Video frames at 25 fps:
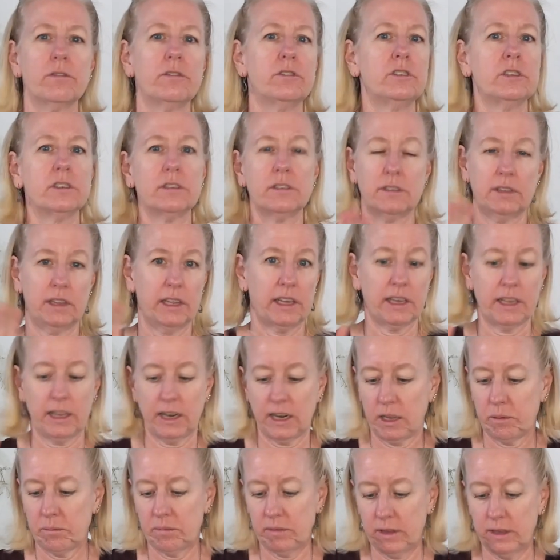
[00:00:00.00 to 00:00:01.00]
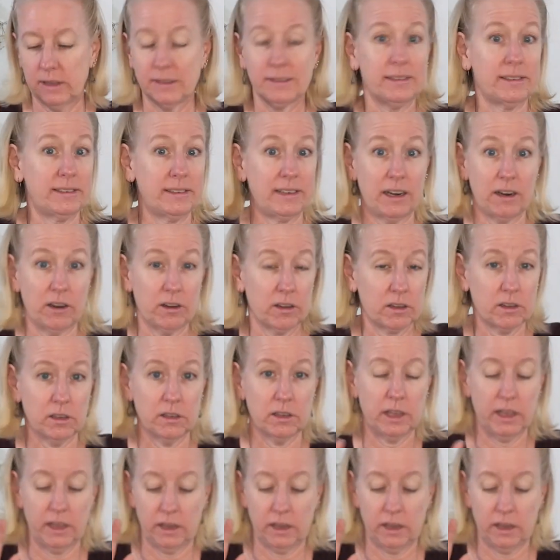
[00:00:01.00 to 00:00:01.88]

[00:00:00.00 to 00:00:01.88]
just thinking I'm hysterical